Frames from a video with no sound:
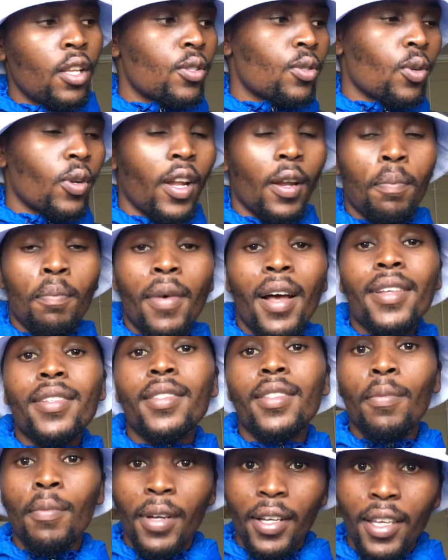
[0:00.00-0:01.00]
so that my
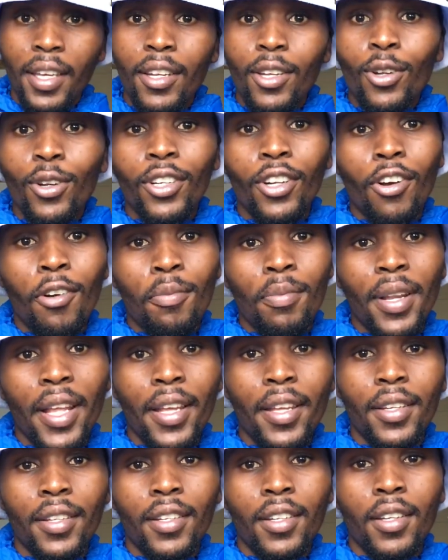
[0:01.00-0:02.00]
stomach cannot
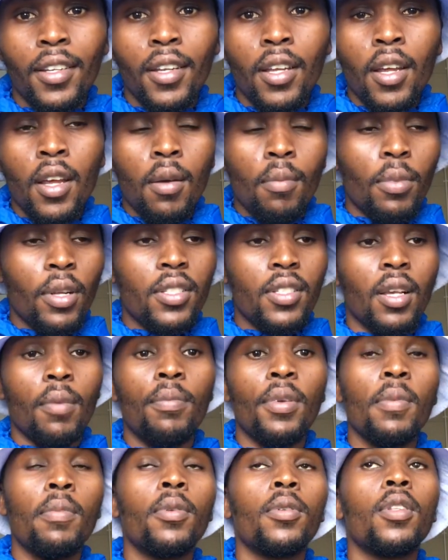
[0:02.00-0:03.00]
complain. But some
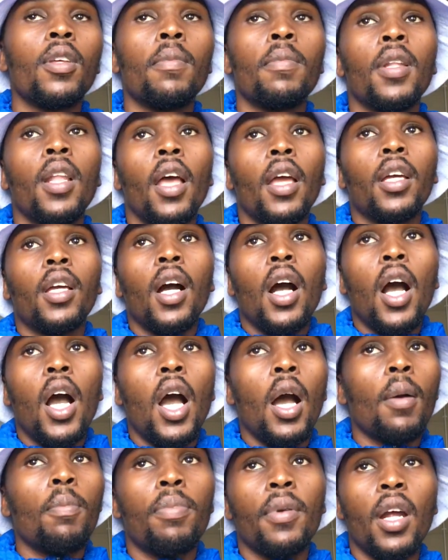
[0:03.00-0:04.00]
people, they be like,
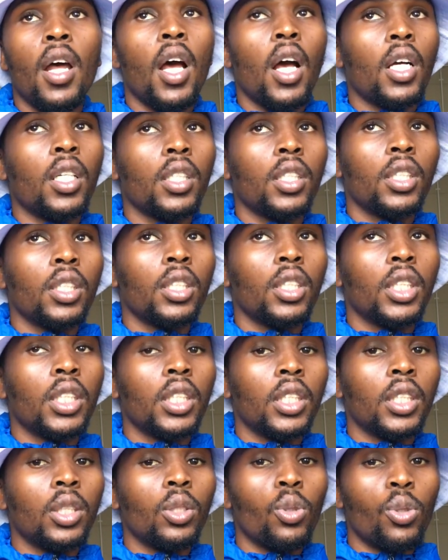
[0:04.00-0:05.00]
ah, brah,
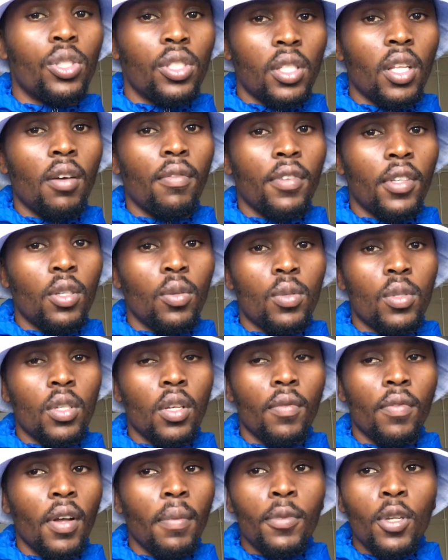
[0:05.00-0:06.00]
you're starving
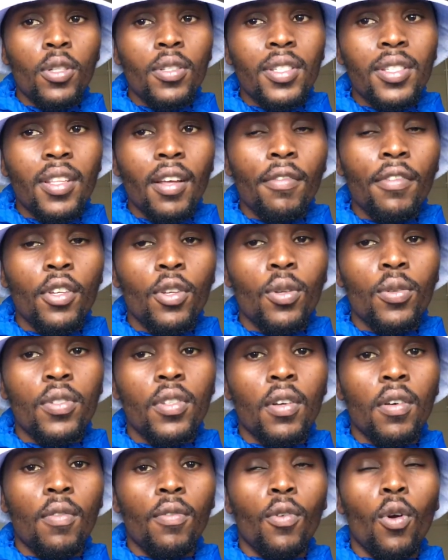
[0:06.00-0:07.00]
yourself. I'm not starving
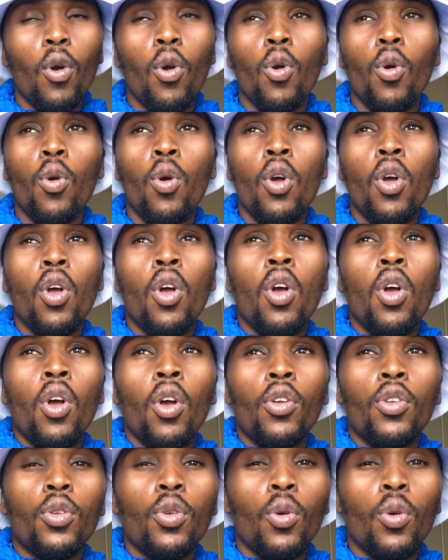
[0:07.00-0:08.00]
yourself. Or
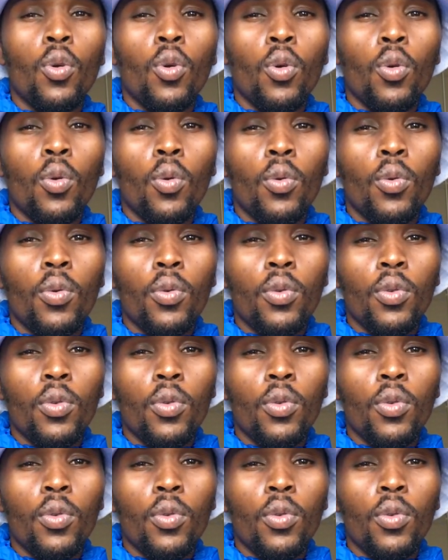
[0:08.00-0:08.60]
you